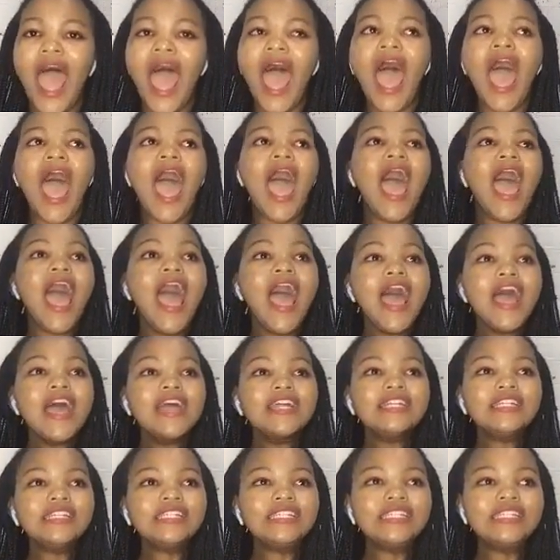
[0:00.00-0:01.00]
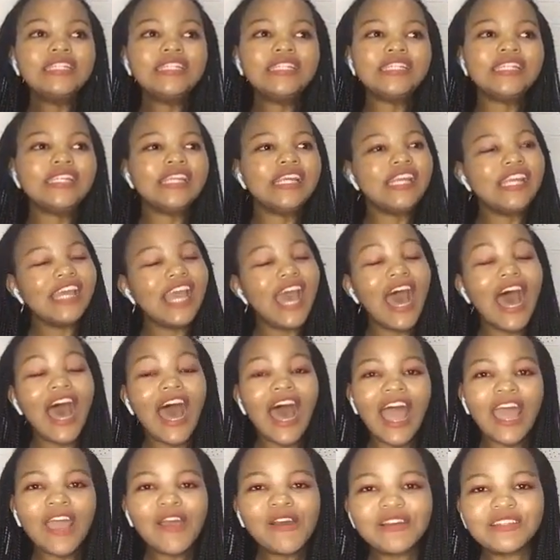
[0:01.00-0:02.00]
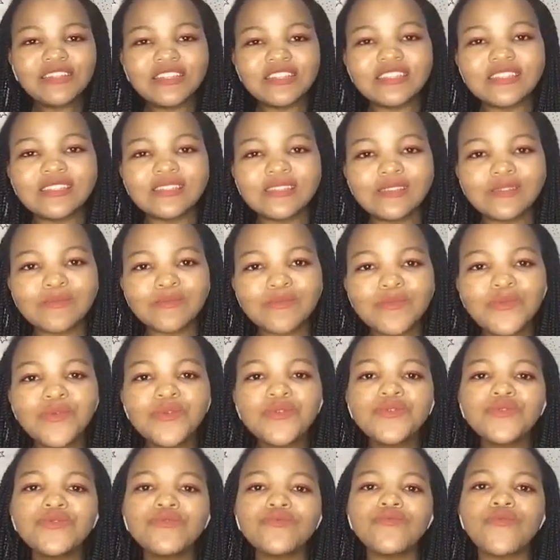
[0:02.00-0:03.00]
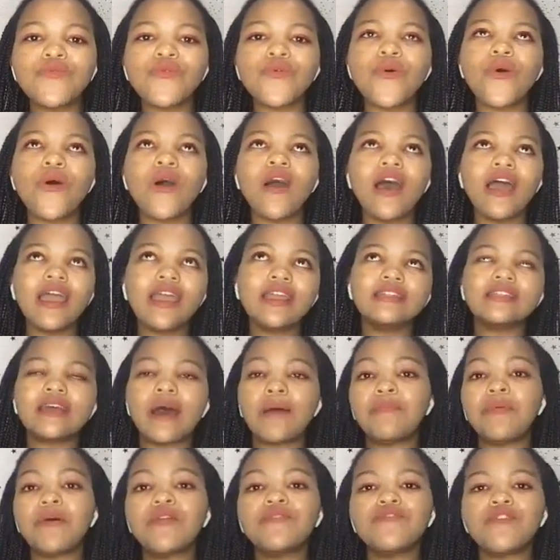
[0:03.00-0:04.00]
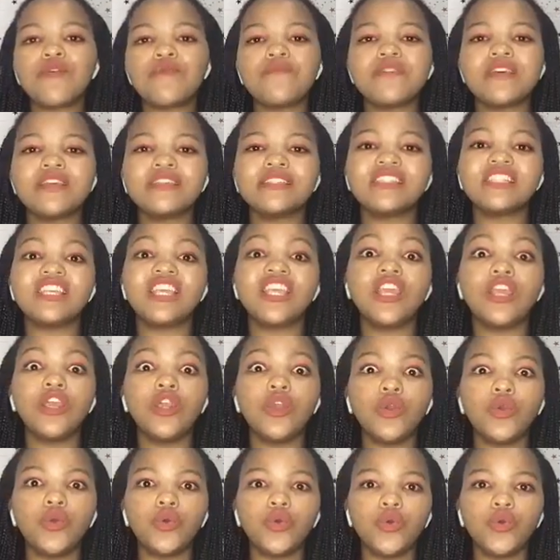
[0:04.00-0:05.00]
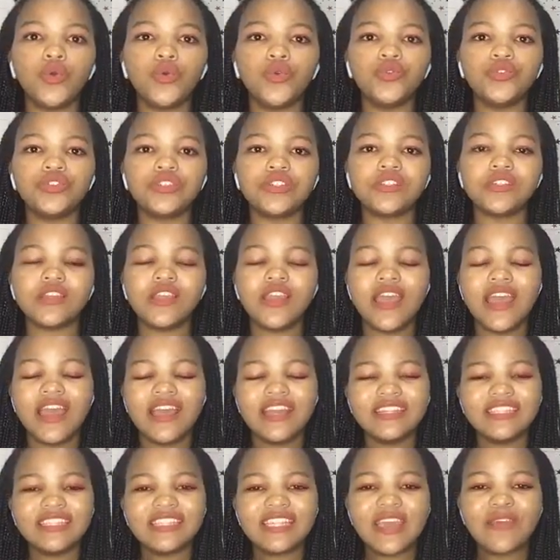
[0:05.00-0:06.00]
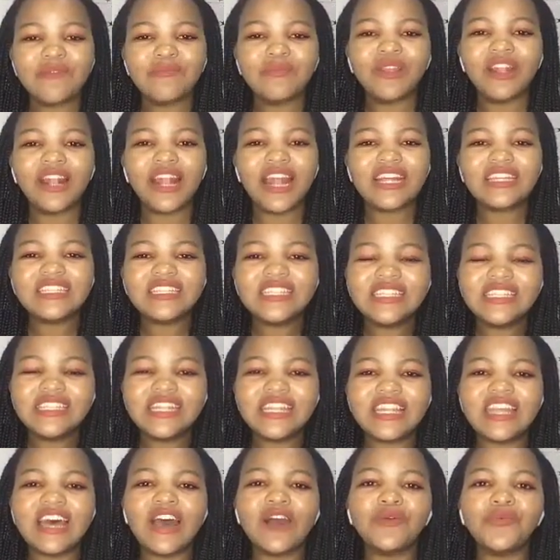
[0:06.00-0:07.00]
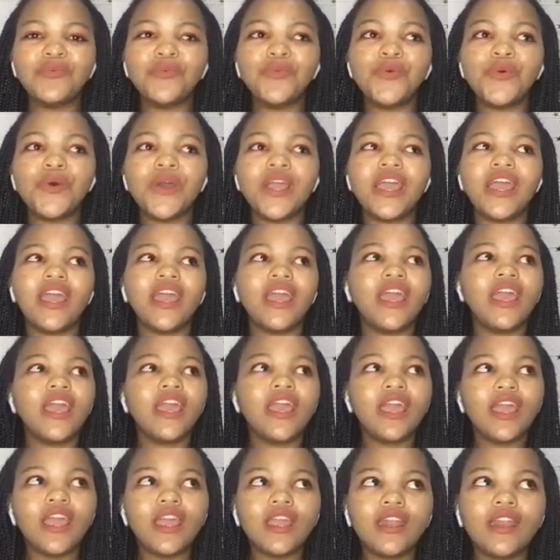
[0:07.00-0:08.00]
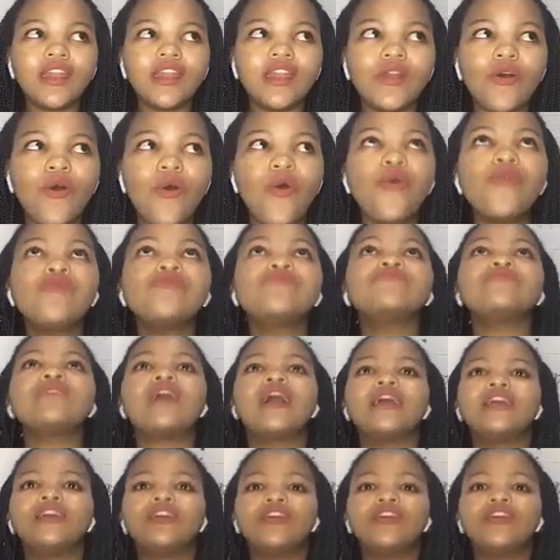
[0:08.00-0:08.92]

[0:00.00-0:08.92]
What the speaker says: And yeah, it was a smooth ride, apart from this huge turbulence that we're in. Oh my